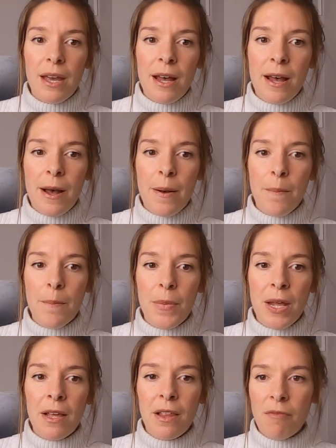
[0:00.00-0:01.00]
And
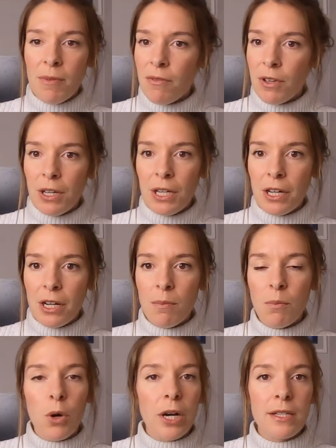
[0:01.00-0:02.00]
it left me feeling good
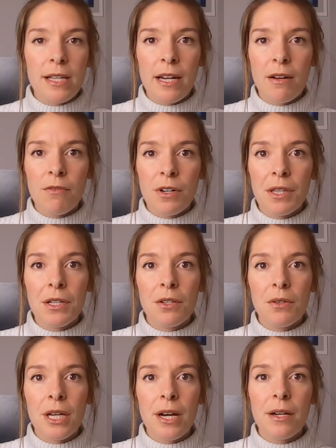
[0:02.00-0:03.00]
and more excited for the
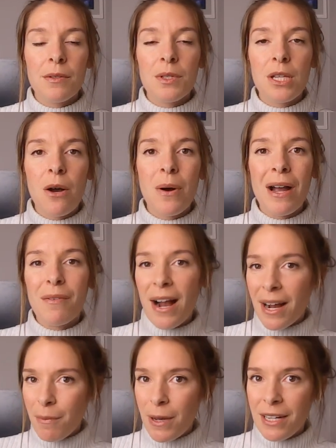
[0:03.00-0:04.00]
new year. So I
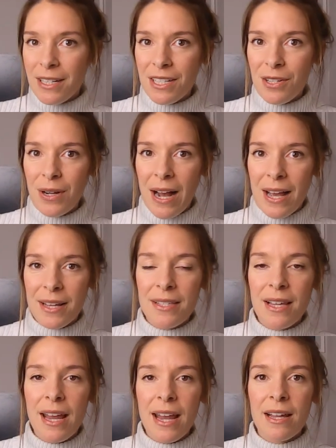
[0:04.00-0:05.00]
recommend it to you
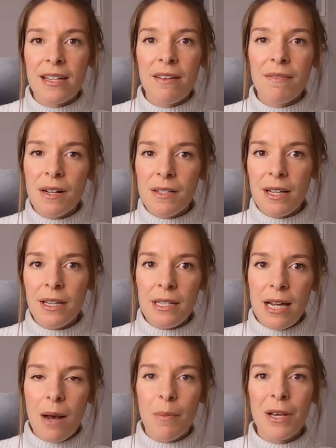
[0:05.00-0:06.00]
guys. And if there's any
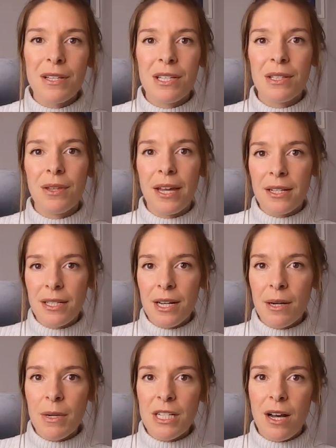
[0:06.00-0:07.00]
topics you'd like to
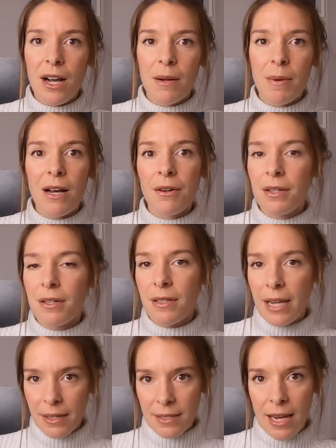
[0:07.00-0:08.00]
hear me talk about
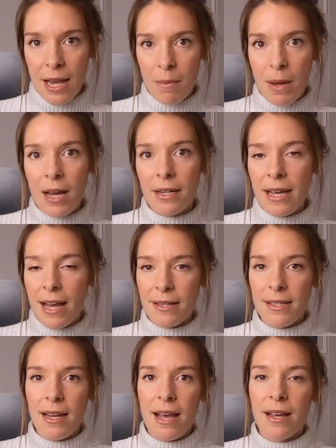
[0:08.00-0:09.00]
next time on
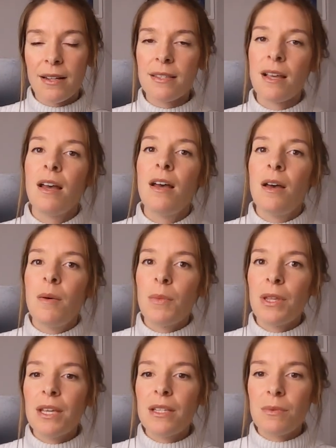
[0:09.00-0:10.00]
Kegs and Eggs,
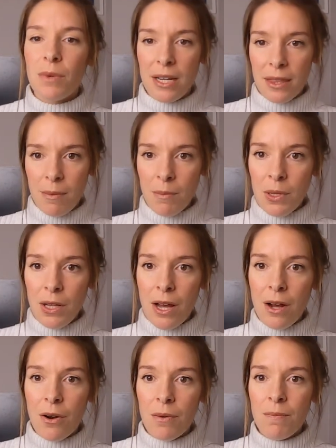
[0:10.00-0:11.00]
please write them
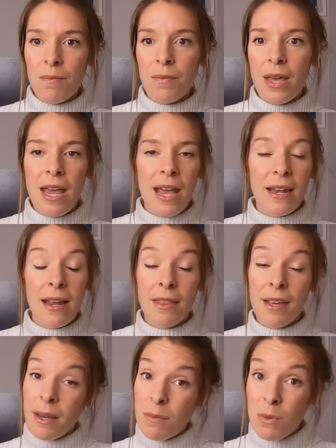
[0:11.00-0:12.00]
below. And I
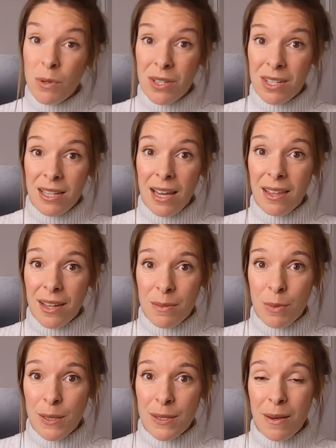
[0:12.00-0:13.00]
think I'm supposed to say
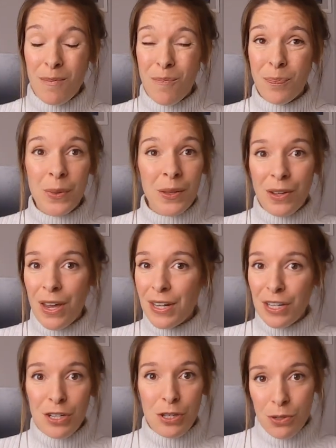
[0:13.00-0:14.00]
this because I'm
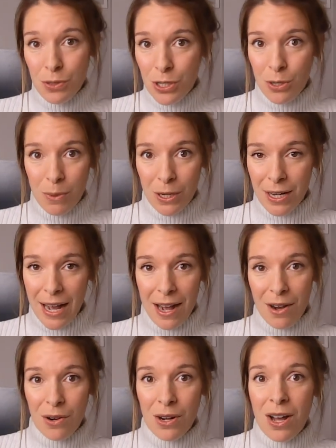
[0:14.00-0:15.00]
like a YouTuber
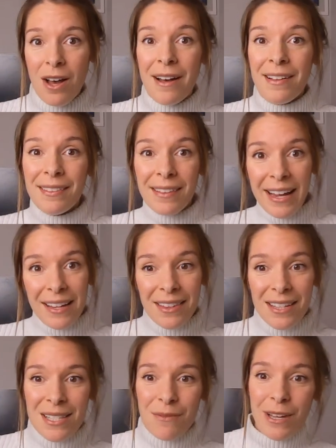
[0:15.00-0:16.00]
now. Like
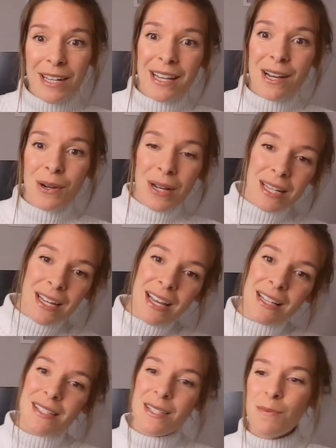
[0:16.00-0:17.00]
this video and
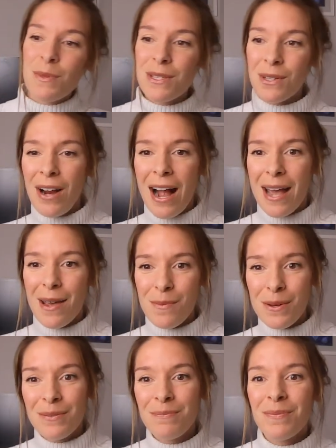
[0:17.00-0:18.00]
hit subscribe.